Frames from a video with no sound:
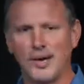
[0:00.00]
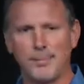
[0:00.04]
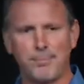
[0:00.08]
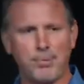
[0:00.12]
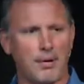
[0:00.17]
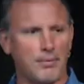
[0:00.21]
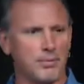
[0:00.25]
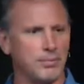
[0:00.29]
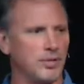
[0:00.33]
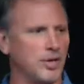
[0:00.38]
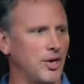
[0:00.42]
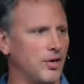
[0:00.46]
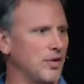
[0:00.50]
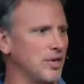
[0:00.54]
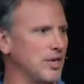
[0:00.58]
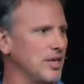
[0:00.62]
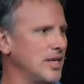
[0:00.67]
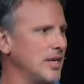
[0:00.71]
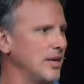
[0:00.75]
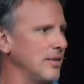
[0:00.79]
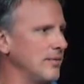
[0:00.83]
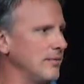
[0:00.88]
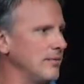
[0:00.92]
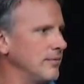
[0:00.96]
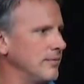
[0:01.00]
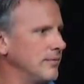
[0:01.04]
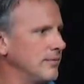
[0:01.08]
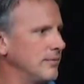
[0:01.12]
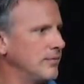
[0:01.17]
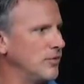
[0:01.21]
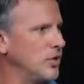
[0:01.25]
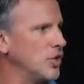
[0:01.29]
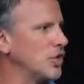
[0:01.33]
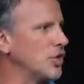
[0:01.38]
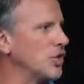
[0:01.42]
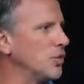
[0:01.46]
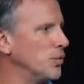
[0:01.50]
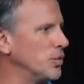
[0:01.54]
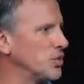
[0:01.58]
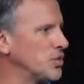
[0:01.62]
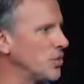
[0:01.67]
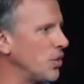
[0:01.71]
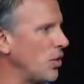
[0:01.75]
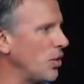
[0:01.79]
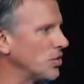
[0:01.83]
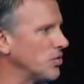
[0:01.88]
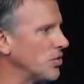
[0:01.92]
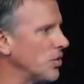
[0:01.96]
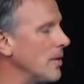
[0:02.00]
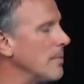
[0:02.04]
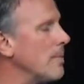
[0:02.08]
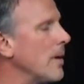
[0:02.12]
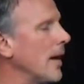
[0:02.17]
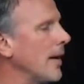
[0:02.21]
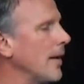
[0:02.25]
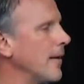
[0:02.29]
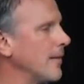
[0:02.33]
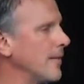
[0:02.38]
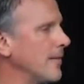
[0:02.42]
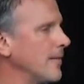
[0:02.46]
I probably aren't going to get very good results, are I?